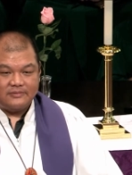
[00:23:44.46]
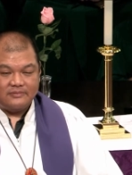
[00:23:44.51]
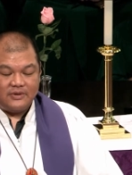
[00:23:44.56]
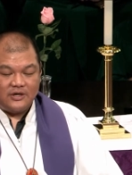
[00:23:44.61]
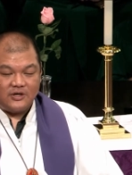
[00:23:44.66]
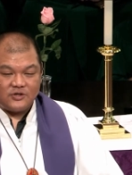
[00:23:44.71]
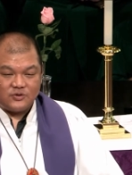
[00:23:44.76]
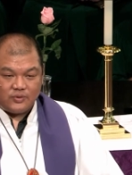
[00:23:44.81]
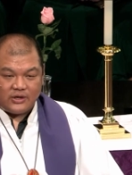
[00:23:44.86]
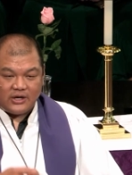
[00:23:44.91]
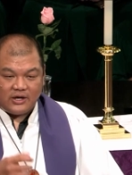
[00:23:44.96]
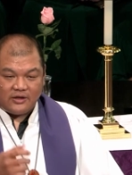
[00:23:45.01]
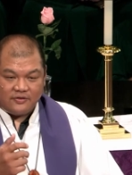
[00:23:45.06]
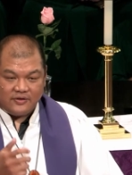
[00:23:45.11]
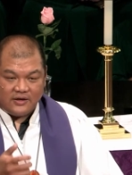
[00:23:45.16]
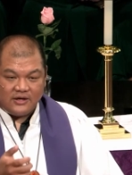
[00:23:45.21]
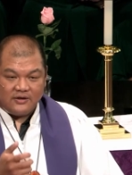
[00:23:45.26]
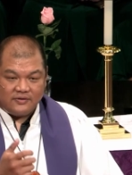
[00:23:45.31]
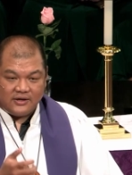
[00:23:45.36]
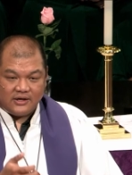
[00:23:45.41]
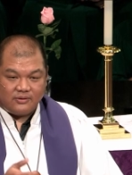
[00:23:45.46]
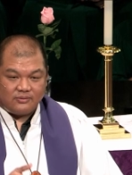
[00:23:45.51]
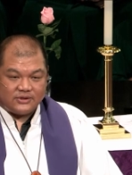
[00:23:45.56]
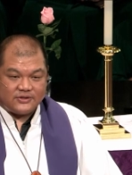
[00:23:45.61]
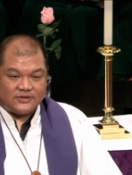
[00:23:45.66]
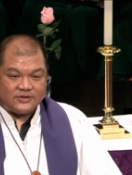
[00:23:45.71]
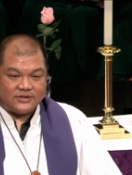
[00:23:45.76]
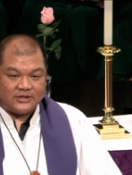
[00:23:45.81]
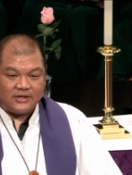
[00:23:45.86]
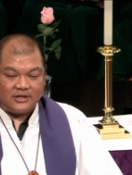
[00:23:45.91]
Here's what I think they would
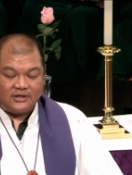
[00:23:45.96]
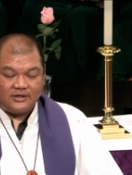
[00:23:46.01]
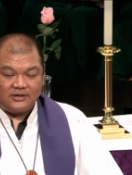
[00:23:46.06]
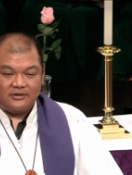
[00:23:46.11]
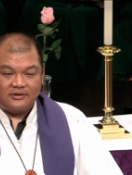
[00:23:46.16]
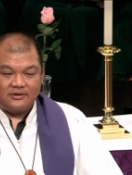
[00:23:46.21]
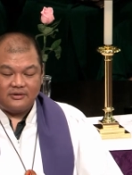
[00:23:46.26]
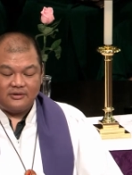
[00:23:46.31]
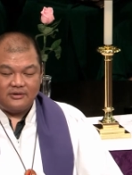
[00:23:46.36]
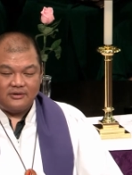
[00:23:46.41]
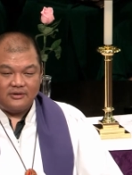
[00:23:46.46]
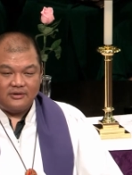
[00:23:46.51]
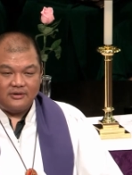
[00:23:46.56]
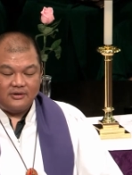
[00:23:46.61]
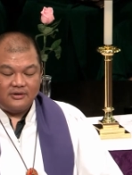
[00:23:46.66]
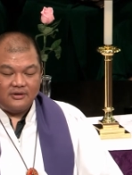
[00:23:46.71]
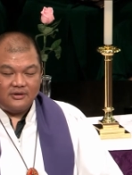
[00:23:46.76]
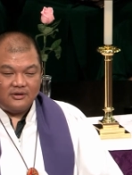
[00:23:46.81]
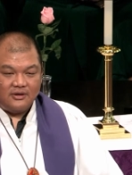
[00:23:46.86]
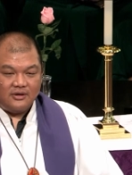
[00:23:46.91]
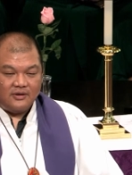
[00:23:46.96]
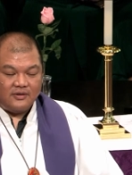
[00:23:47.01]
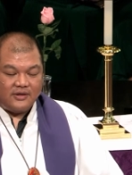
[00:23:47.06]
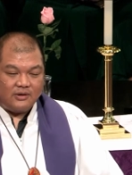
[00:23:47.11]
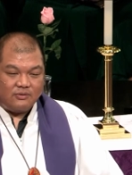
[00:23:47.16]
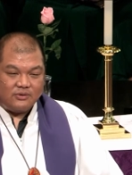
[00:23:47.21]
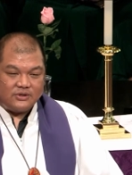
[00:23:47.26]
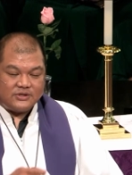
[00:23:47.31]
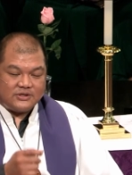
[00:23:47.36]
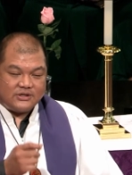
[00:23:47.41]
see they
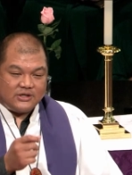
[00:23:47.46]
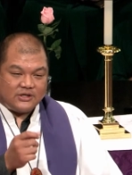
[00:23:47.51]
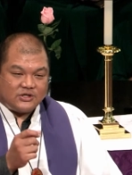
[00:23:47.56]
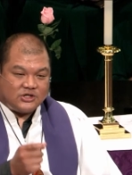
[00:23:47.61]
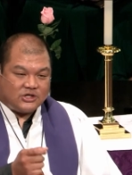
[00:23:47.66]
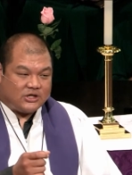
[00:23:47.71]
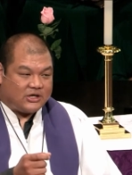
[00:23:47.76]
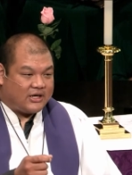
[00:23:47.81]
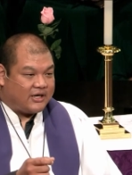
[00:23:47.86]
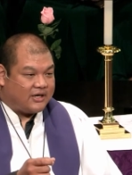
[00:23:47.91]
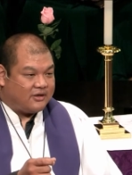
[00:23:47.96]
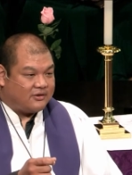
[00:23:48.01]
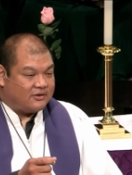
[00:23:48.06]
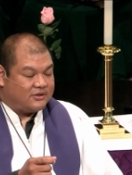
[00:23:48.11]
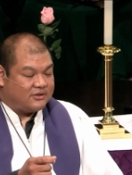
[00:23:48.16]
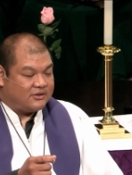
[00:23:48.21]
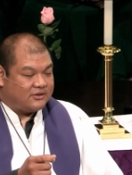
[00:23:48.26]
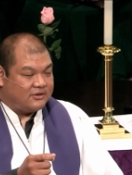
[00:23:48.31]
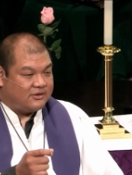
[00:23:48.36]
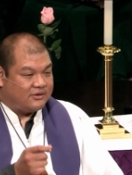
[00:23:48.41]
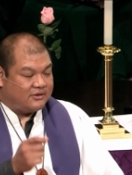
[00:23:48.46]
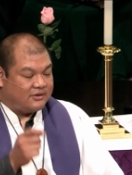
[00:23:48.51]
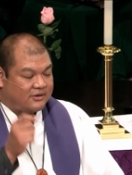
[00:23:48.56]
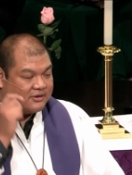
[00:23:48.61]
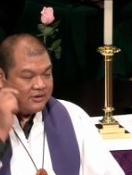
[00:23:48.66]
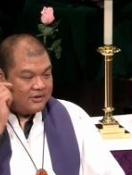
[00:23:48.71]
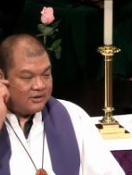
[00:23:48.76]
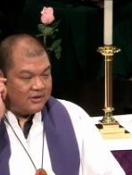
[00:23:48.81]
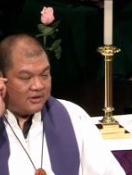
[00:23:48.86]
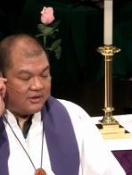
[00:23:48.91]
would see a child
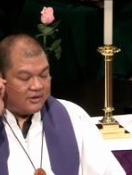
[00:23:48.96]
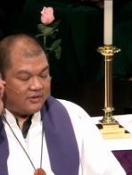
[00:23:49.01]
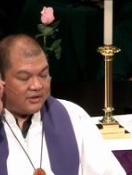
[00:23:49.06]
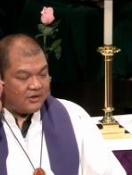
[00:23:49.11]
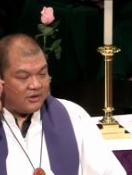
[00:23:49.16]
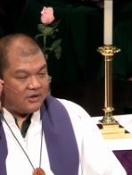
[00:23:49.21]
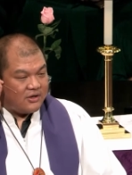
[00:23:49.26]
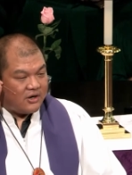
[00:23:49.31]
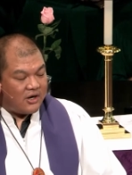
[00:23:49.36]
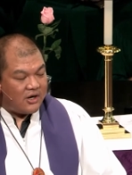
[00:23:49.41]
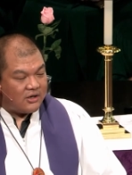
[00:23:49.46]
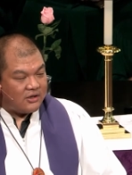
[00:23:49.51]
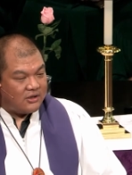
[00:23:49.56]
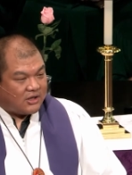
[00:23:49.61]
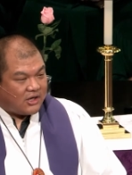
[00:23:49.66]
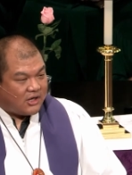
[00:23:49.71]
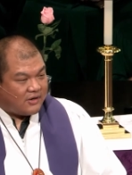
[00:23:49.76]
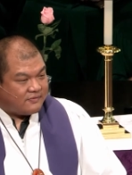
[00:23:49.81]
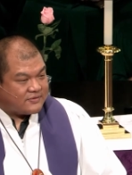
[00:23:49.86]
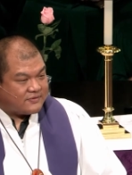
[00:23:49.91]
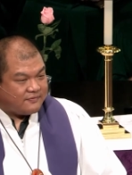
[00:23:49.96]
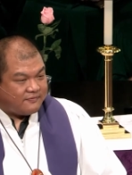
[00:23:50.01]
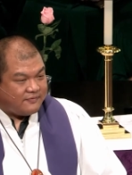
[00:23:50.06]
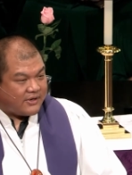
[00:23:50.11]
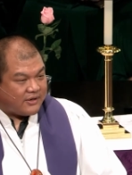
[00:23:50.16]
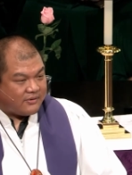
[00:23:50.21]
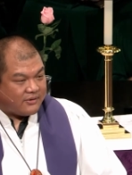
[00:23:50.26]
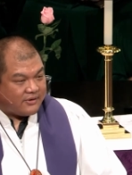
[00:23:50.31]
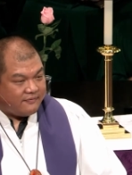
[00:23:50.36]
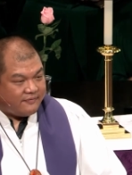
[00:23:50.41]
that God loves
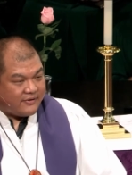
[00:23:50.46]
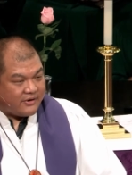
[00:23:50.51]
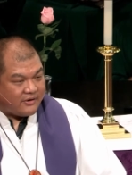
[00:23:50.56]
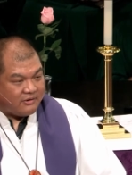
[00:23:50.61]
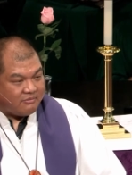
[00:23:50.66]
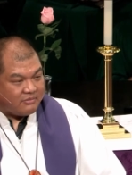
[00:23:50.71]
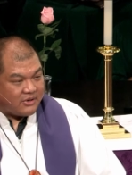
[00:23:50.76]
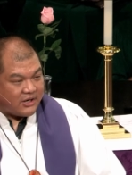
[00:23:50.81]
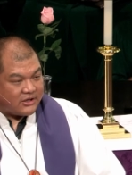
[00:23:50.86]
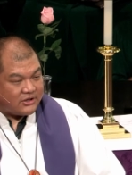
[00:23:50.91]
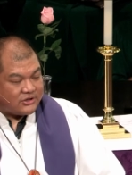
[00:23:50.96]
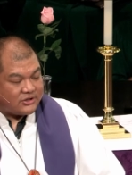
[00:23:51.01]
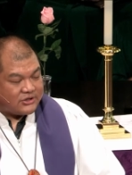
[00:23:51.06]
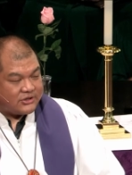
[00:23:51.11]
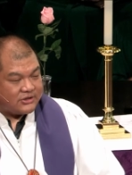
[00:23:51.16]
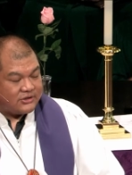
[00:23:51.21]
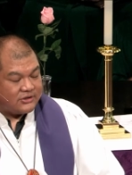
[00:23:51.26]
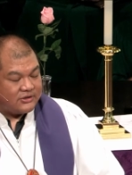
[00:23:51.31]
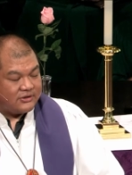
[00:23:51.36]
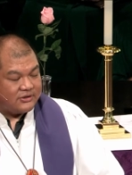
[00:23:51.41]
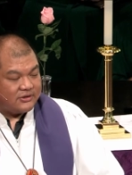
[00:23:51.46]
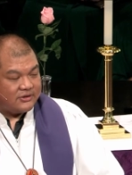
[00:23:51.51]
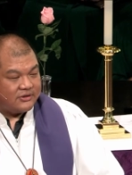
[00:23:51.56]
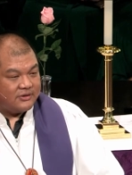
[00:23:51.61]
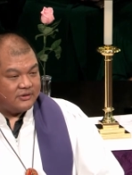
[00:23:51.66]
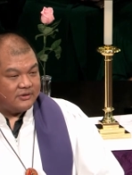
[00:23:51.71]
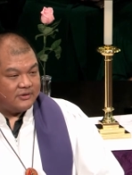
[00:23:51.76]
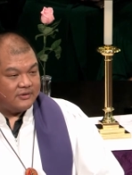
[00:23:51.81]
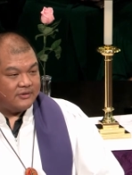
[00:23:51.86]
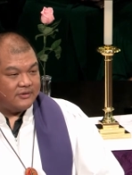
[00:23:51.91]
very, very much,
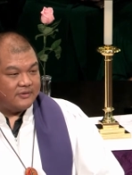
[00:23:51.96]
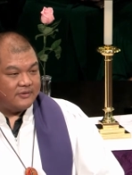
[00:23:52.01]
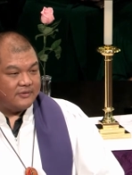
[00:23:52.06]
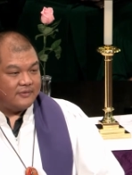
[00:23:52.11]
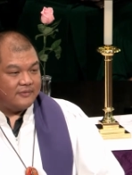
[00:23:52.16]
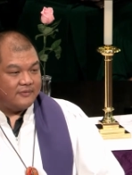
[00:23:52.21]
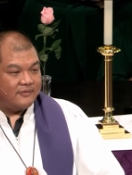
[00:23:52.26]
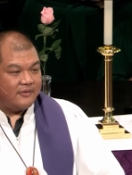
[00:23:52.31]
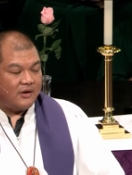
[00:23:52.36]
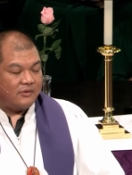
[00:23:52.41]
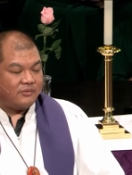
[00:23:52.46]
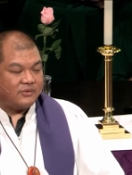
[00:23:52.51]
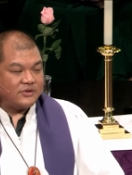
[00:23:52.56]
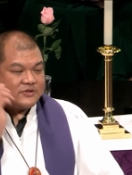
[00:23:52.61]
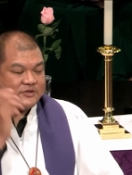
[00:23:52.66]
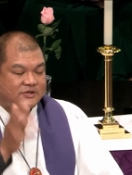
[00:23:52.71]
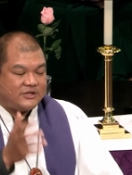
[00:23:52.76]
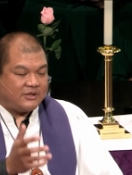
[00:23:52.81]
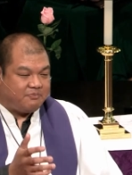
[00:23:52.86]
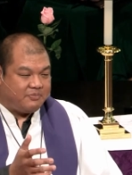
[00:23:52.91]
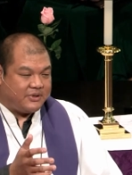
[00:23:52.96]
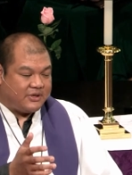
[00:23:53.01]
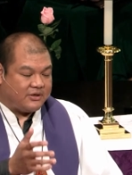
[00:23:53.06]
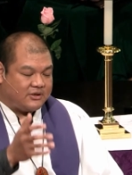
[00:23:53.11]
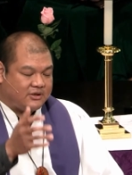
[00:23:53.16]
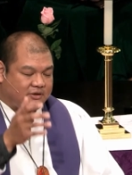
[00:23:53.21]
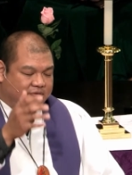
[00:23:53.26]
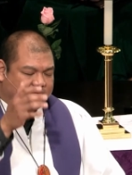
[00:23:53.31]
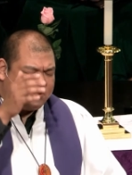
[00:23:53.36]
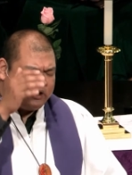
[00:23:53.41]
a
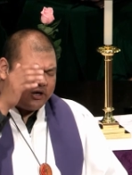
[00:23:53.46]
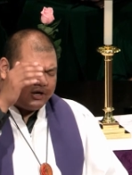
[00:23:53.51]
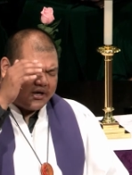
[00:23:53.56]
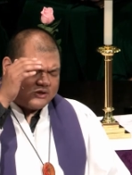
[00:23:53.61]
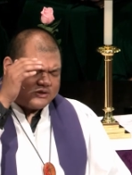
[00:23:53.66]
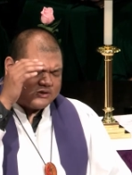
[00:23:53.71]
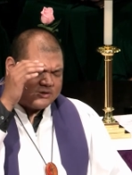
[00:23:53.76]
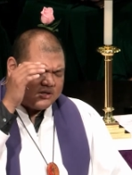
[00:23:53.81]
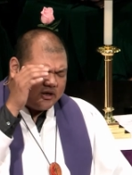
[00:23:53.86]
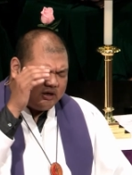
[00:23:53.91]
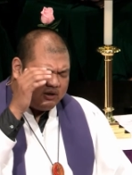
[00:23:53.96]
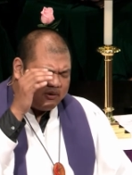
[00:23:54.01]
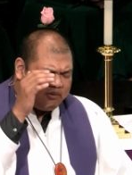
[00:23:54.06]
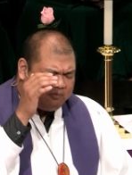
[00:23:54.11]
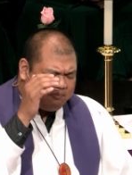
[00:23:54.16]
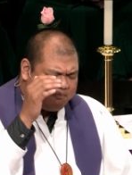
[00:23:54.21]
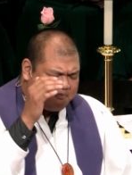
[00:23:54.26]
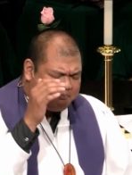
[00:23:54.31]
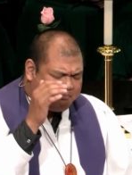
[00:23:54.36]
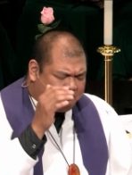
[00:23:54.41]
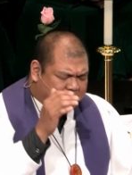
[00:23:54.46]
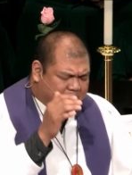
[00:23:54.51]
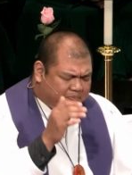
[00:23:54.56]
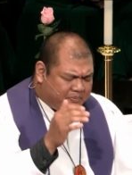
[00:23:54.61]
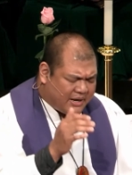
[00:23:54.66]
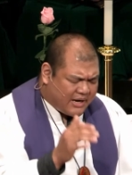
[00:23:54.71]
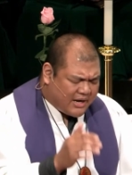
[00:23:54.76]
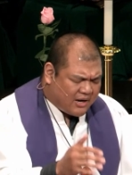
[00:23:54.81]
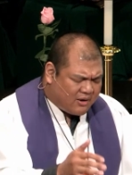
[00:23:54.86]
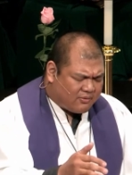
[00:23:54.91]
recipient of God's
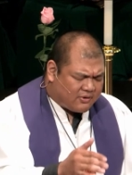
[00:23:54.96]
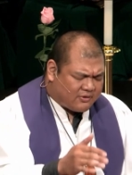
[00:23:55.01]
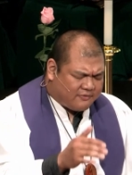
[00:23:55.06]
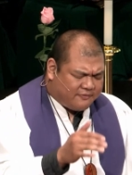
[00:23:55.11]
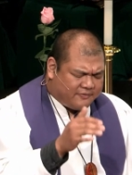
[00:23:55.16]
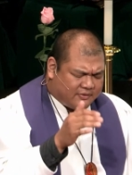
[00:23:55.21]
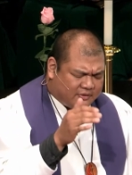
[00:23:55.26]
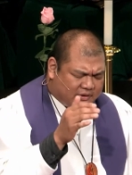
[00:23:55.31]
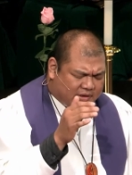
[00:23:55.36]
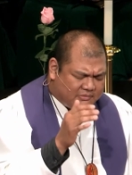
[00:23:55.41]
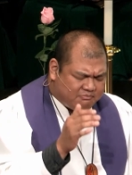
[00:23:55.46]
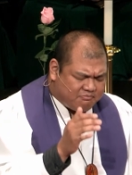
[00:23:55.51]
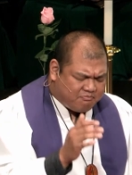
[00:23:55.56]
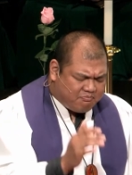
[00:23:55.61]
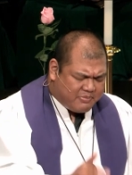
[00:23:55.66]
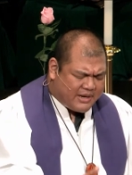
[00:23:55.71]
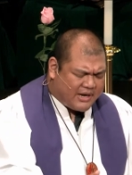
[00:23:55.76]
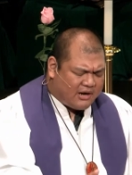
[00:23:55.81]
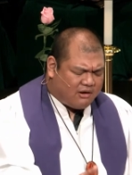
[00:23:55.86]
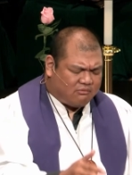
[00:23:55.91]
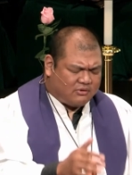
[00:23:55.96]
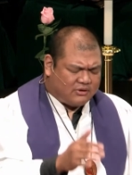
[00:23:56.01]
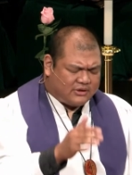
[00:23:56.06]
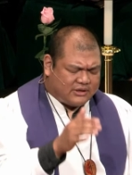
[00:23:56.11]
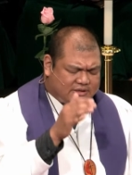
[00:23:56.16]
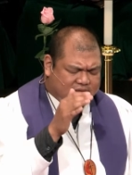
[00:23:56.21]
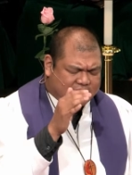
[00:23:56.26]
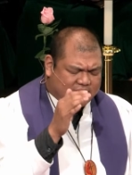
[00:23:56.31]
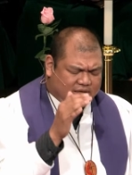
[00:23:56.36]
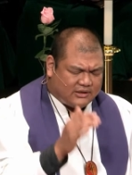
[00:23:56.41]
powerful and
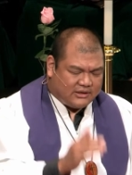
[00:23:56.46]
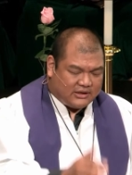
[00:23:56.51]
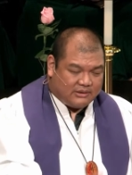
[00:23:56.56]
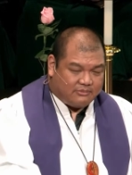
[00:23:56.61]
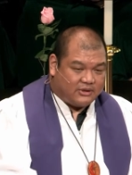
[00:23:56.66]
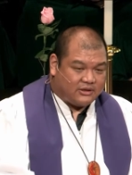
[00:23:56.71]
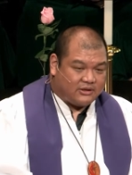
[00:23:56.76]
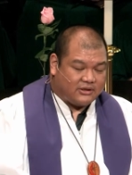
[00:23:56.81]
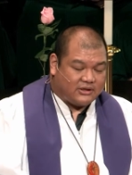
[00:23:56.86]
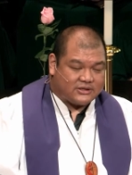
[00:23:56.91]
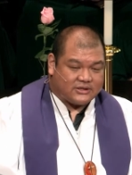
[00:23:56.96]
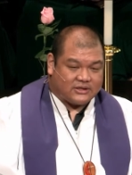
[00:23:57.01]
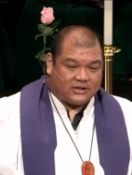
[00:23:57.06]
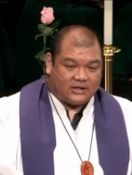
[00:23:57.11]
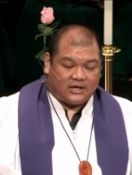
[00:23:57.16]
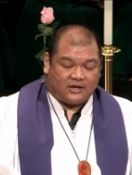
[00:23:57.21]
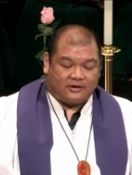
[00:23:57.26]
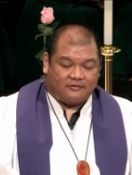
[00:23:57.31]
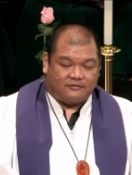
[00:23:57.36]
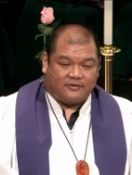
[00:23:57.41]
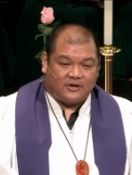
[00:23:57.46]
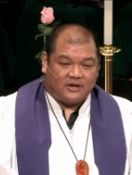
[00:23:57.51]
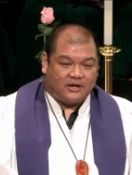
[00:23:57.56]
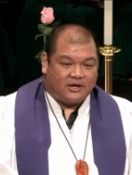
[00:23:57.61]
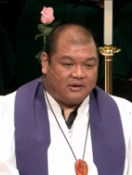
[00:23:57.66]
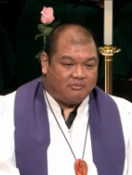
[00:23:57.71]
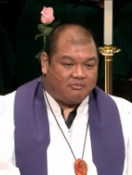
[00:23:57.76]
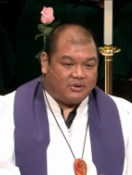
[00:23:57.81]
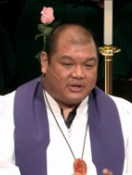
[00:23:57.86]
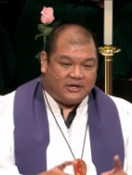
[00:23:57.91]
boundless and limitless love.
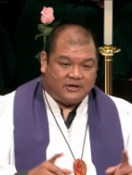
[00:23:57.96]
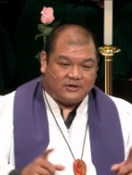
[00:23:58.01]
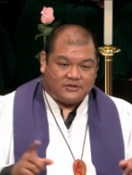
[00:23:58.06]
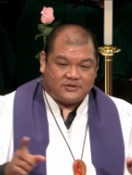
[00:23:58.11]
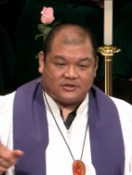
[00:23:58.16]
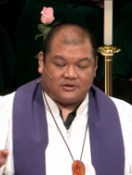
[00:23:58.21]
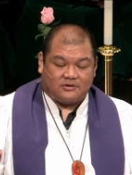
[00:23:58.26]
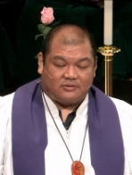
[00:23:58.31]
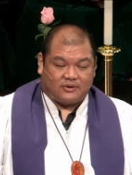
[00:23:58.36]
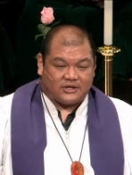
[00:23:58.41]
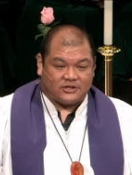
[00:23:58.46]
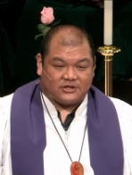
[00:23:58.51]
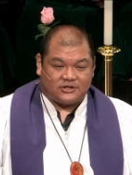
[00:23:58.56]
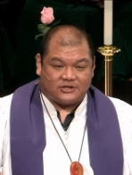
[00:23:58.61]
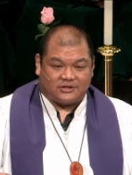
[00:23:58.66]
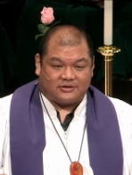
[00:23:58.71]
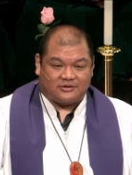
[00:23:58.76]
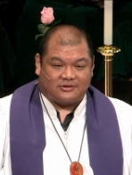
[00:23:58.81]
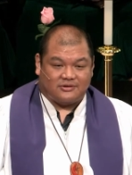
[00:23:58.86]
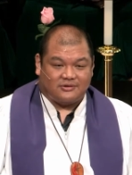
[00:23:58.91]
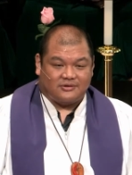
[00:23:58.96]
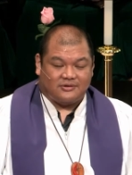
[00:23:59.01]
But here's the question